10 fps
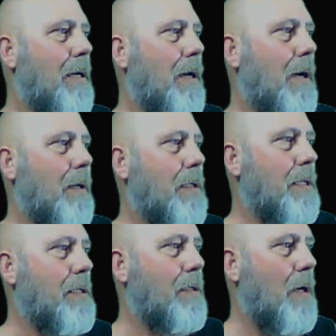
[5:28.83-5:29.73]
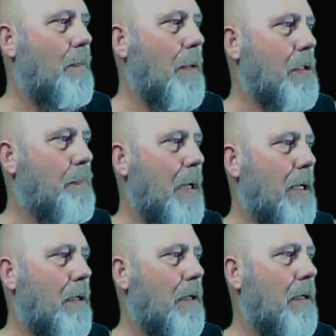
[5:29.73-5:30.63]
are just so much
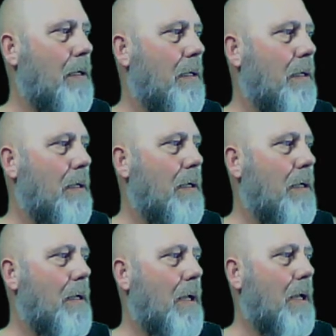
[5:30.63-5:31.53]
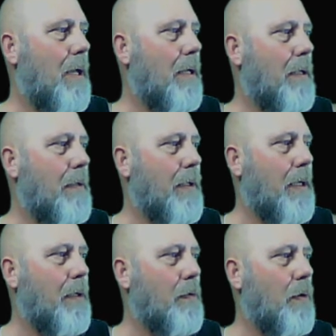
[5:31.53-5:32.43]
better. The
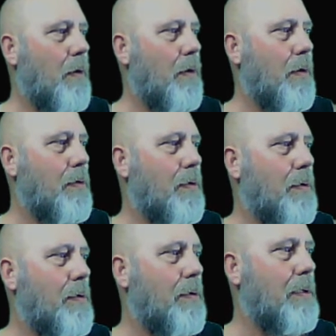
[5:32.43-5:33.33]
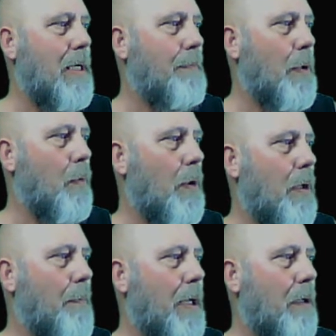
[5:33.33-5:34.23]
controls seem to
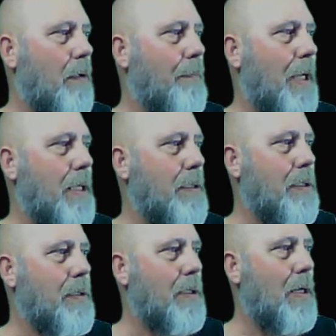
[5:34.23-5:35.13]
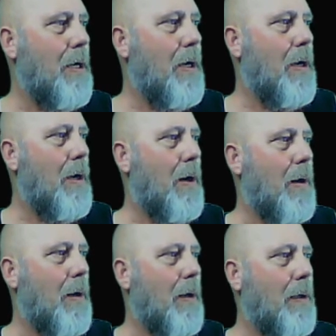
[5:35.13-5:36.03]
work better. The mazes
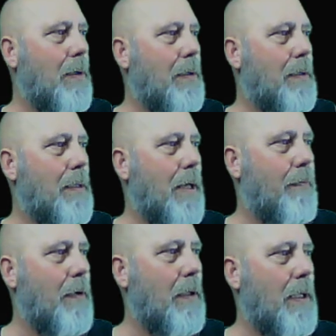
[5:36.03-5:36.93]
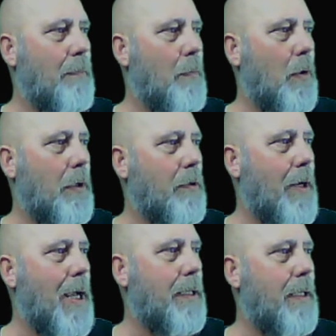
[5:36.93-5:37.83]
are definitely more
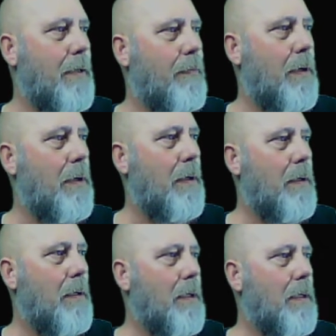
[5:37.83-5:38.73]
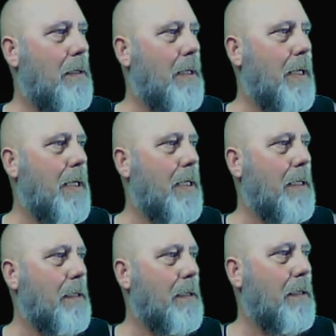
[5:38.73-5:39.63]
attractive,
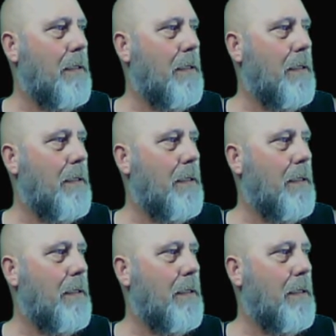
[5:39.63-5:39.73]
and